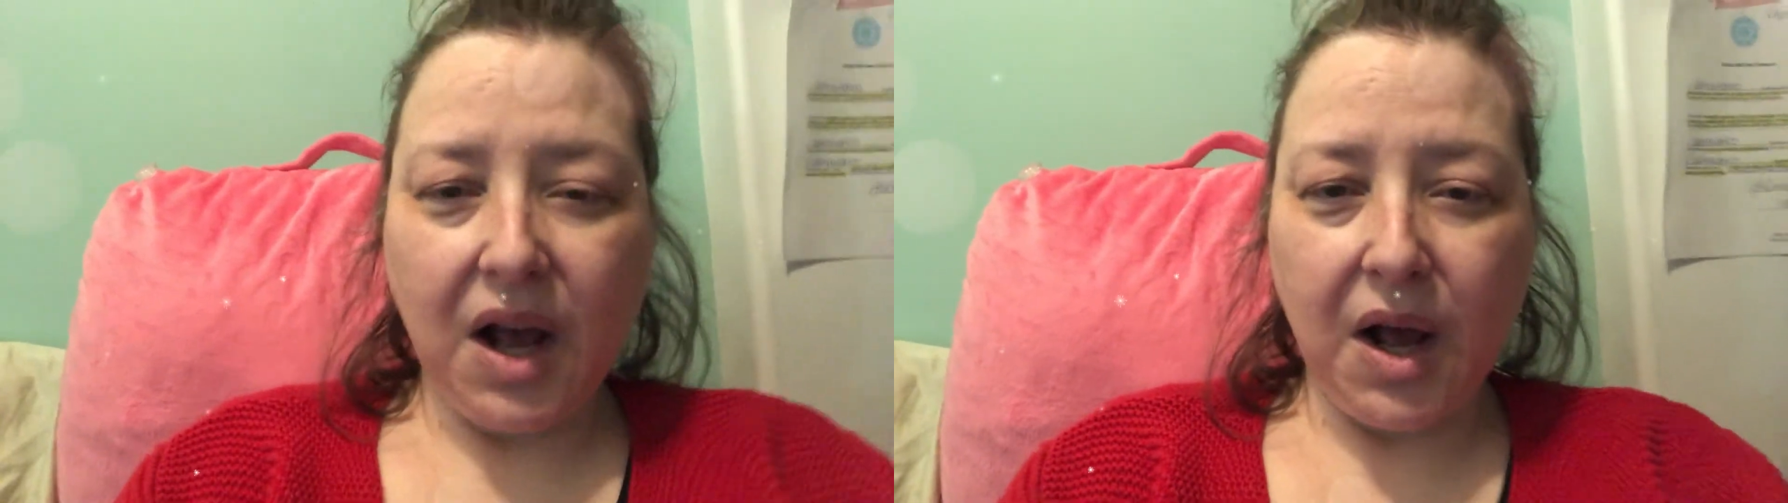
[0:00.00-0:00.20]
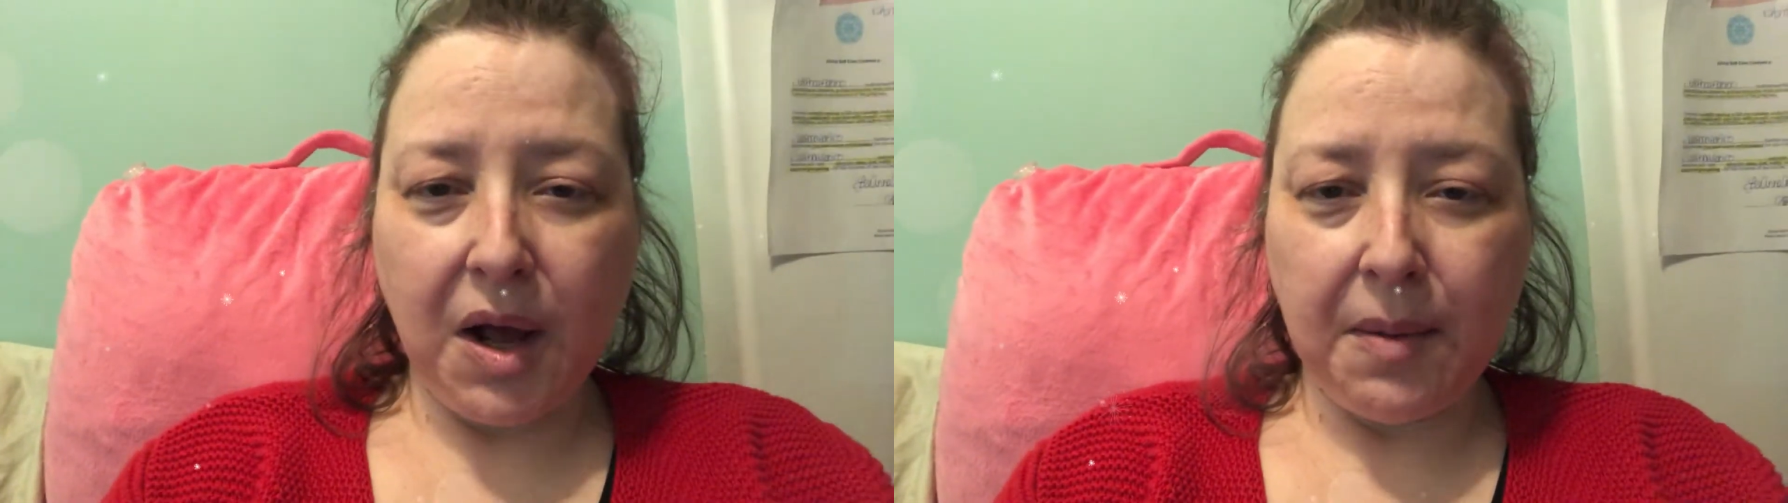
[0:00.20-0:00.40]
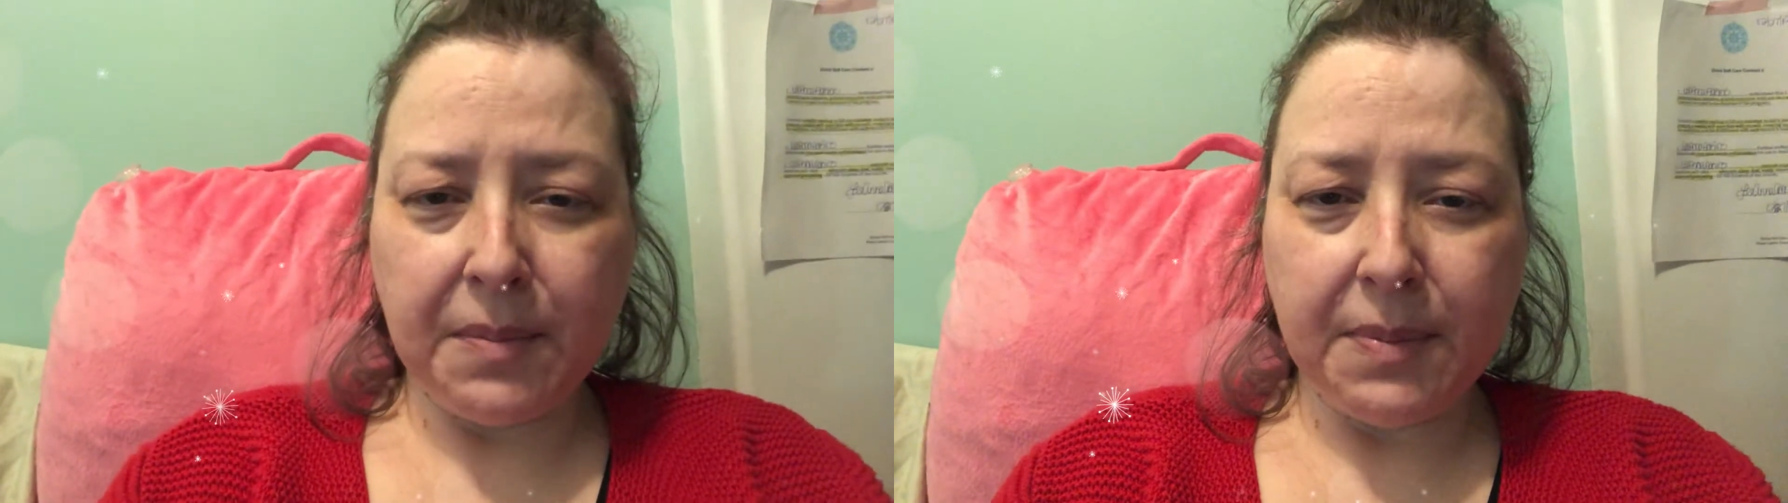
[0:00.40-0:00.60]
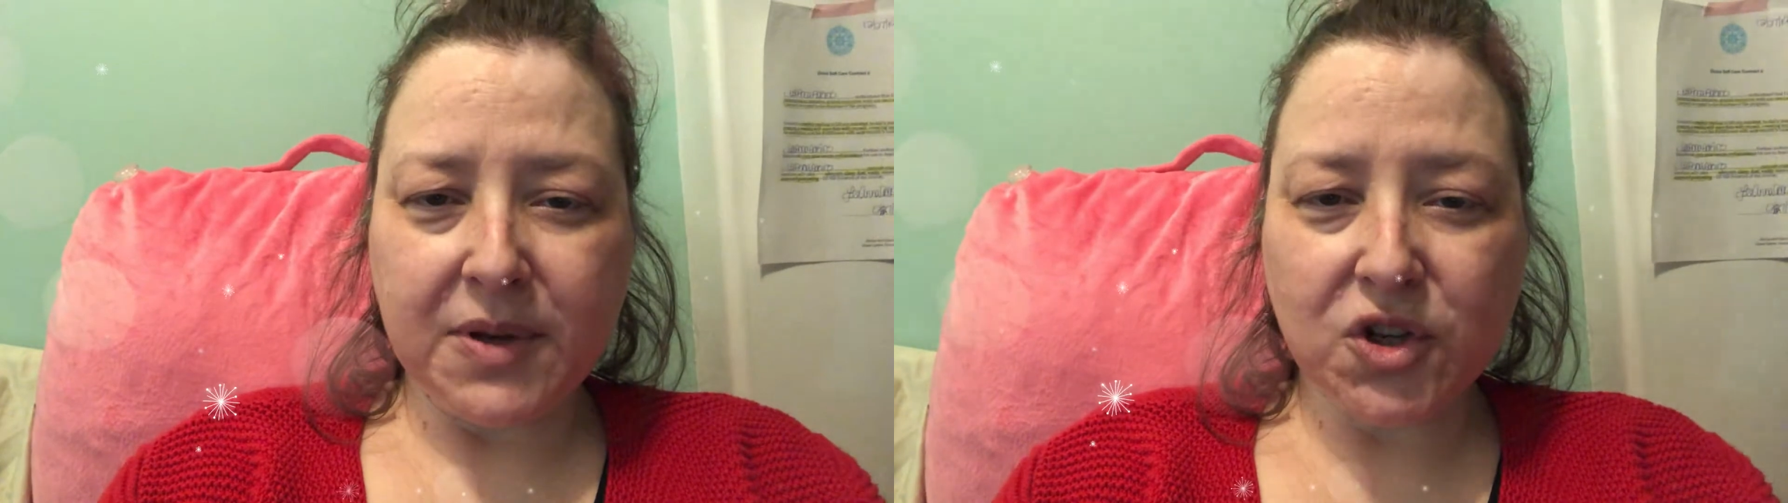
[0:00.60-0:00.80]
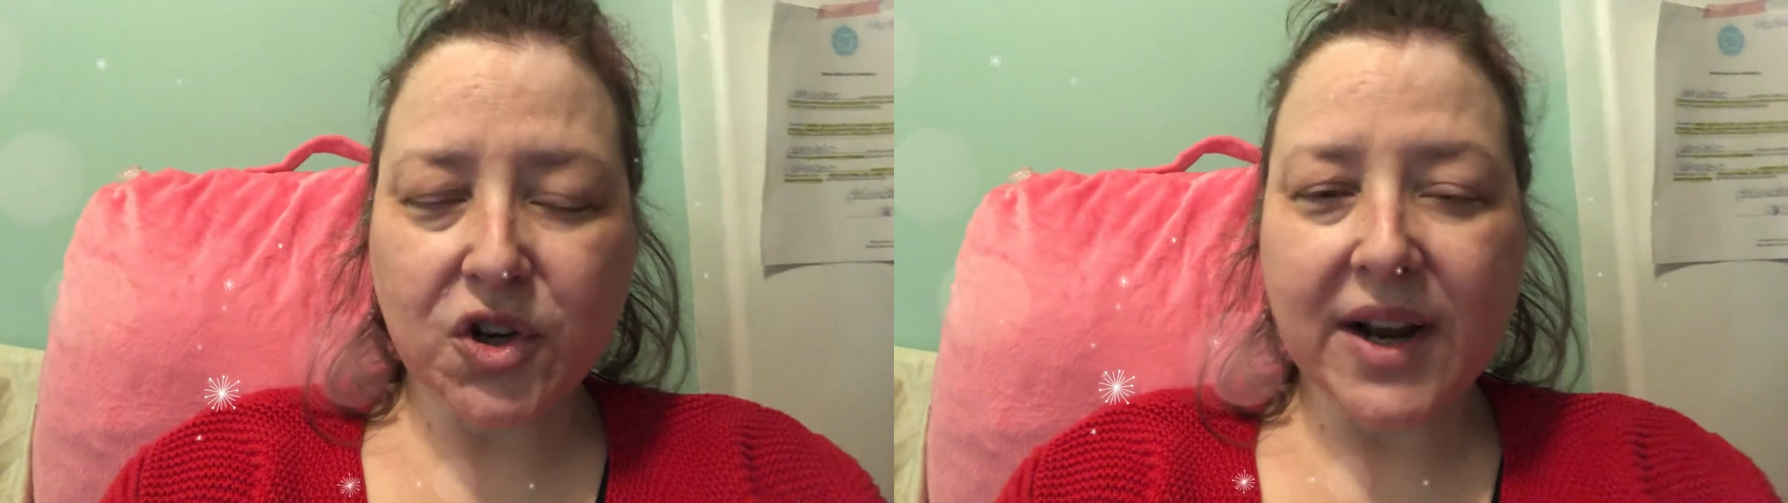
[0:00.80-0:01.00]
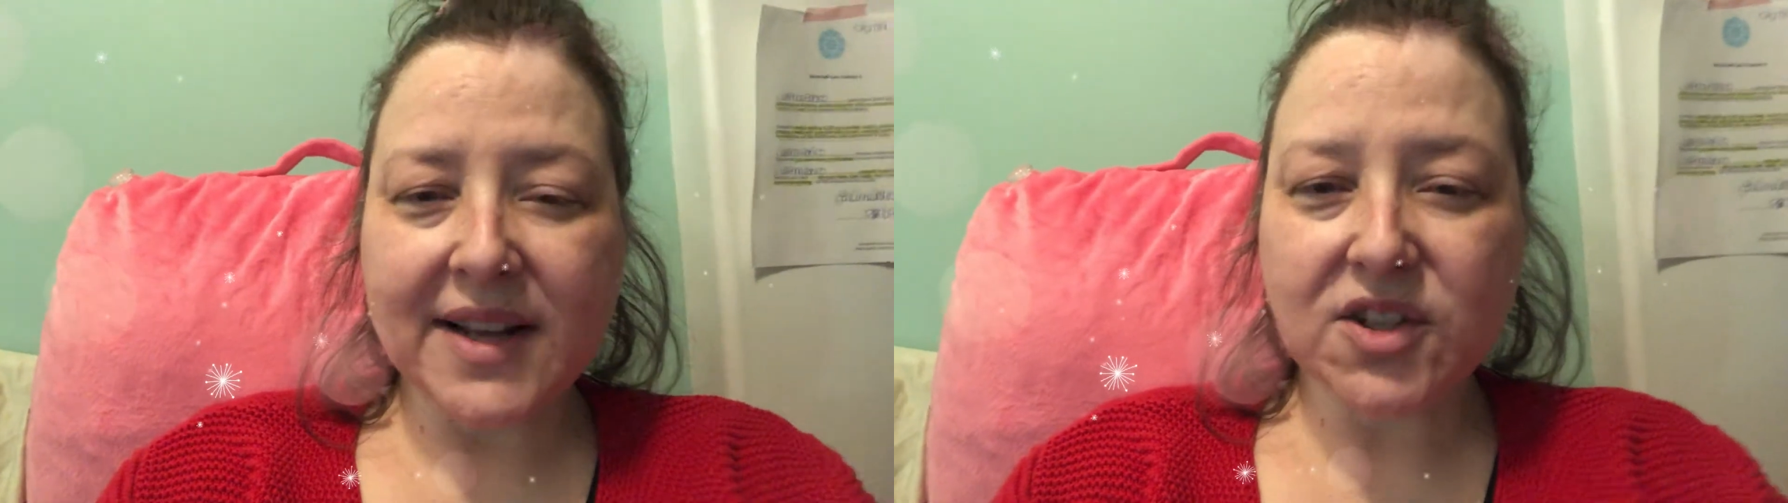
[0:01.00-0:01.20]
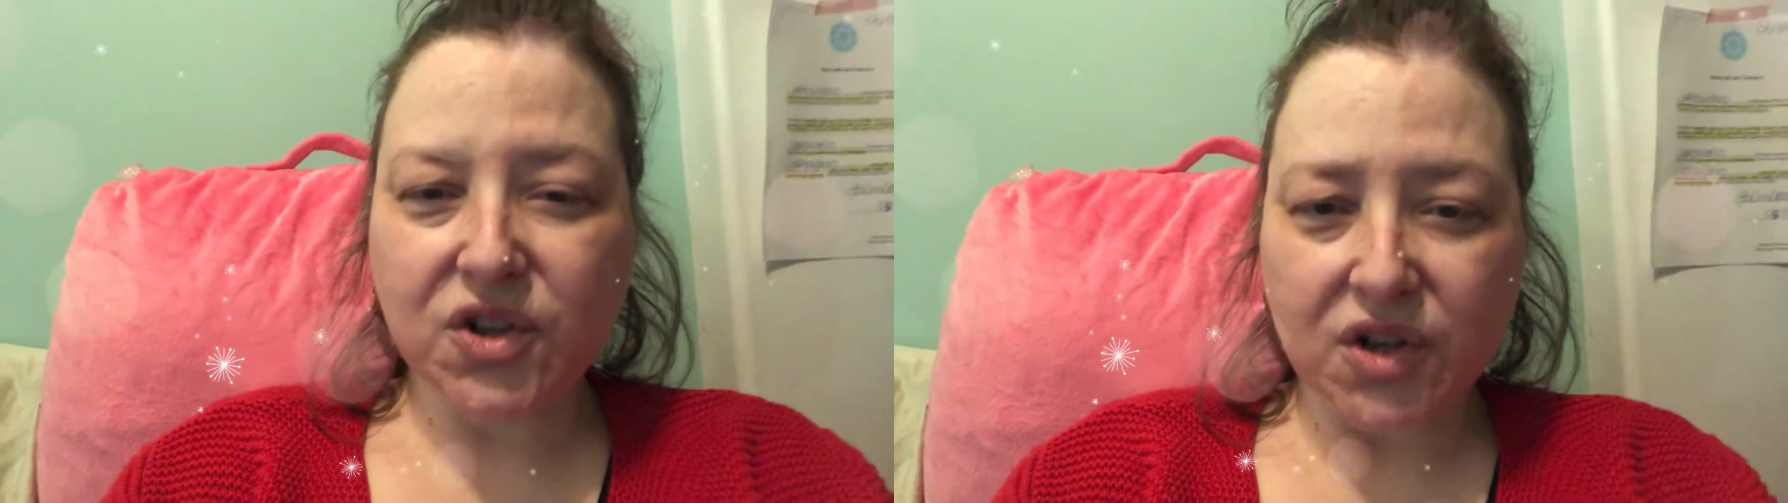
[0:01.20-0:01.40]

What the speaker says: But be sure to ask